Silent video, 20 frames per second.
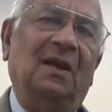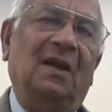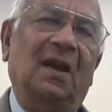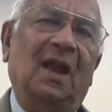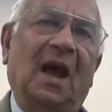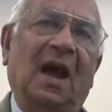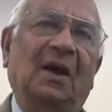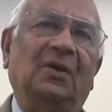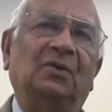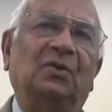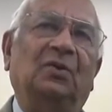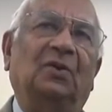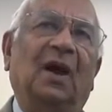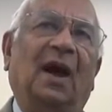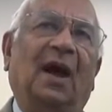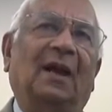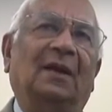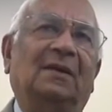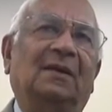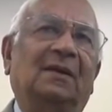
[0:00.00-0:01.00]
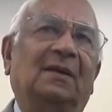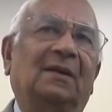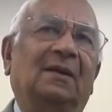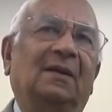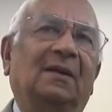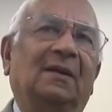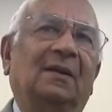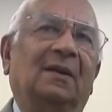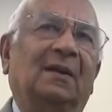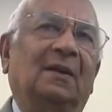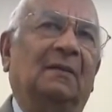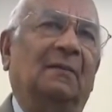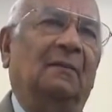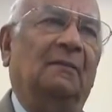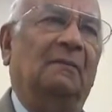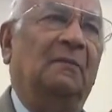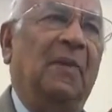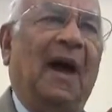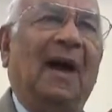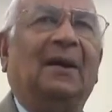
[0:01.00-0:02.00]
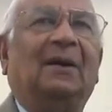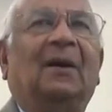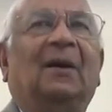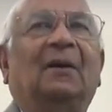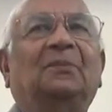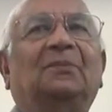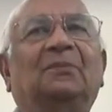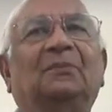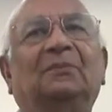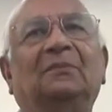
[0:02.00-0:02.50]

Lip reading: Now you got backup